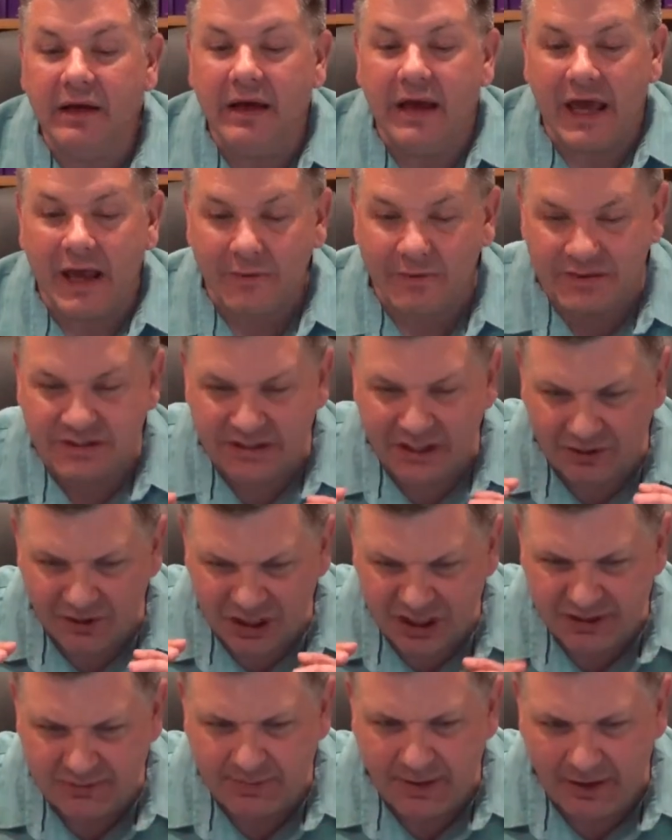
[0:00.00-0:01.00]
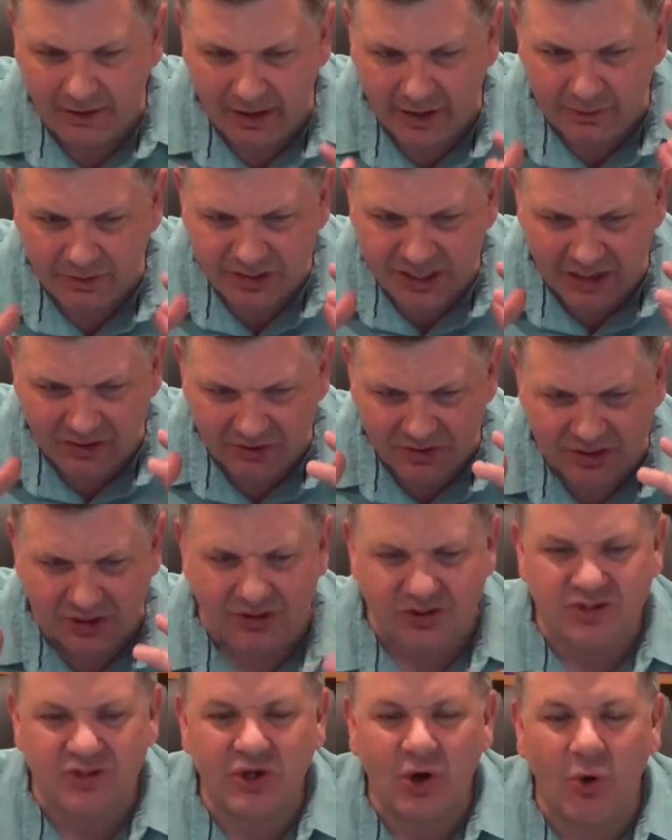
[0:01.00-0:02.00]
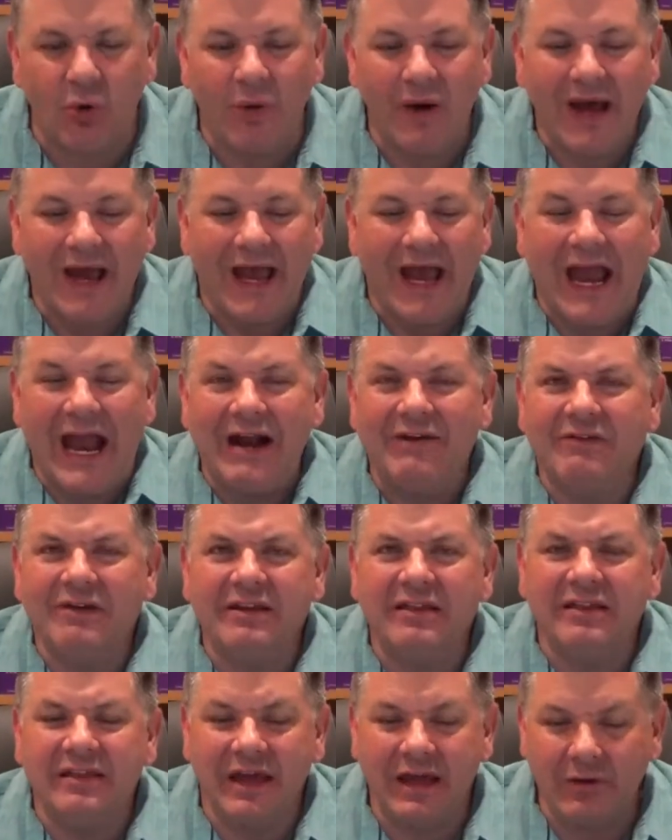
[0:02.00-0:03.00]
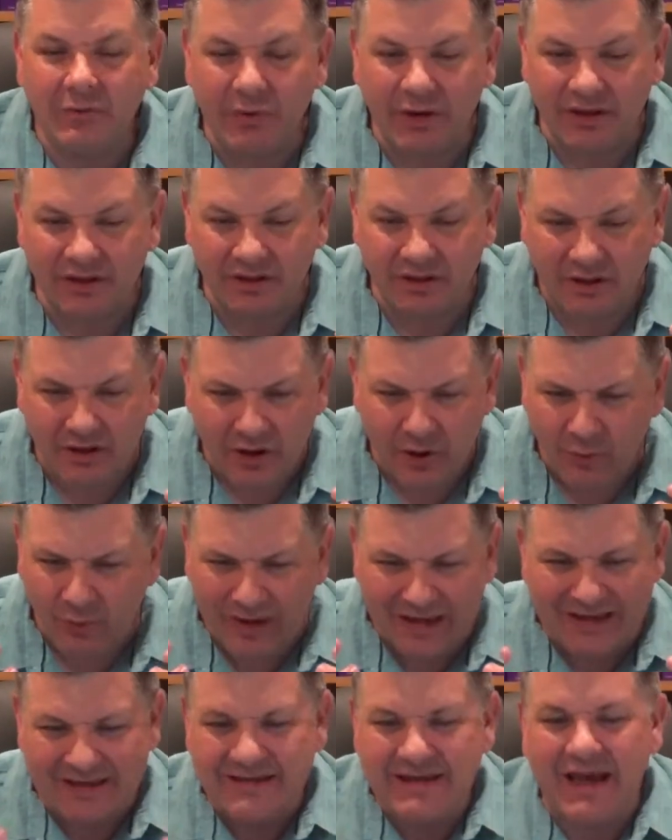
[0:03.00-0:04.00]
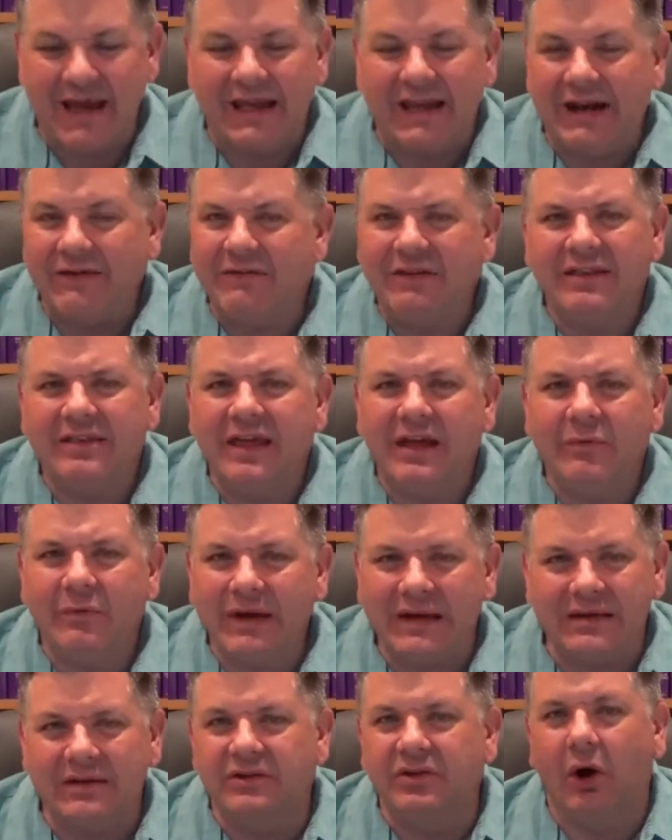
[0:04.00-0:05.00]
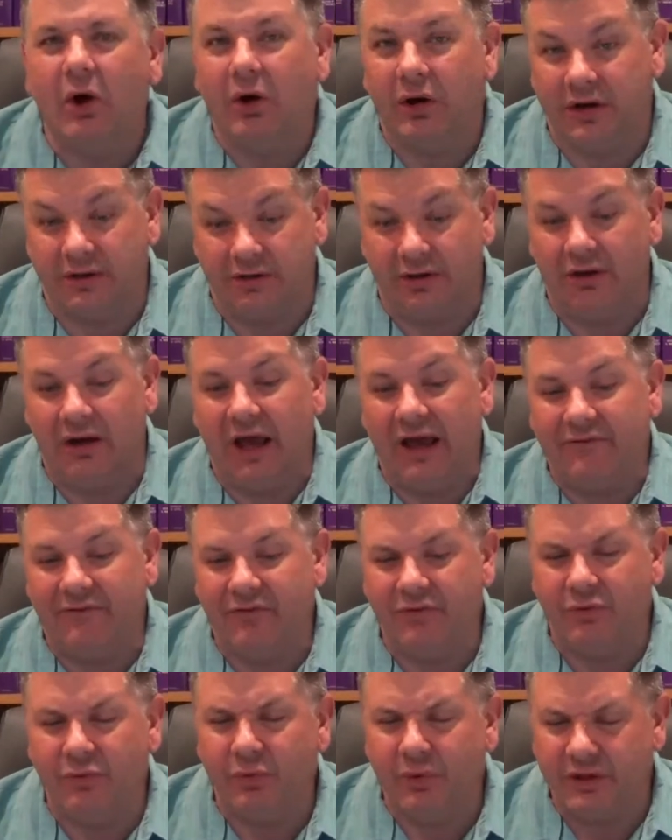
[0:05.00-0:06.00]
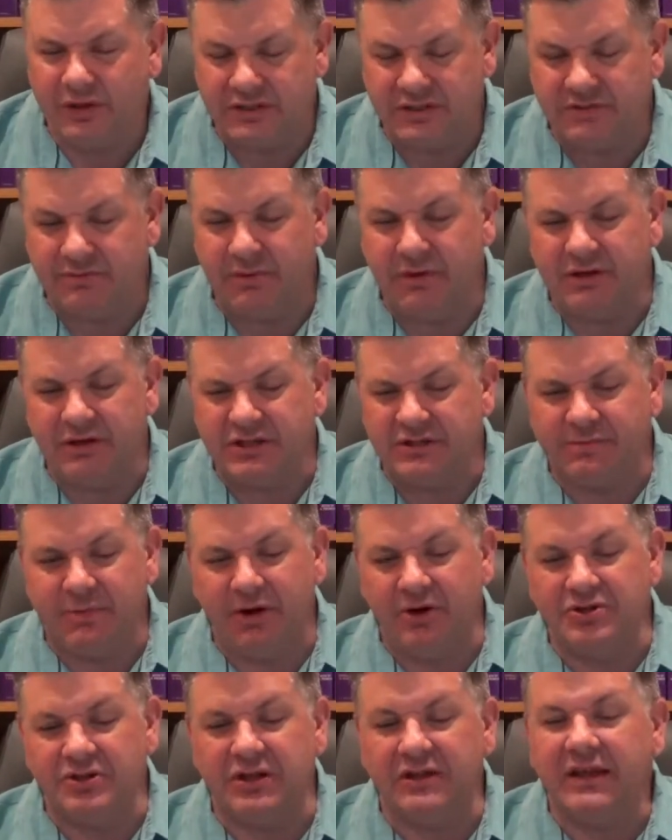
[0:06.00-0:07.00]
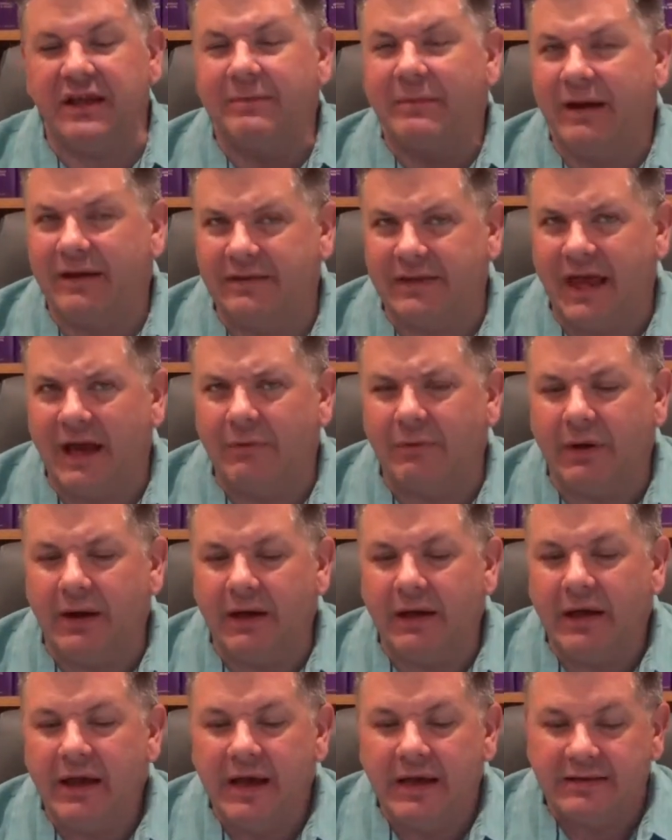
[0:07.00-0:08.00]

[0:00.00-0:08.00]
It was their spirit. It was, it was their soul. Everything went went dead. Everything went dark in their life, if you would spiritually think about it that way.